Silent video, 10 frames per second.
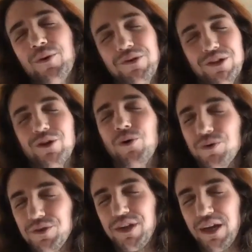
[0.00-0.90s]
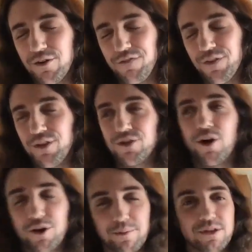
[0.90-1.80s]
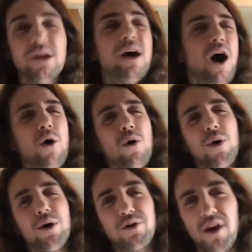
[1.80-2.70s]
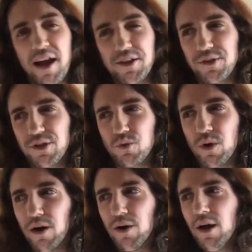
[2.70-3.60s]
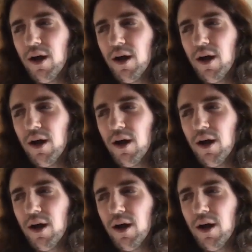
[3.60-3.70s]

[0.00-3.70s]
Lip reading: is the gold standard for this argument. Oh, her and Grassley as well.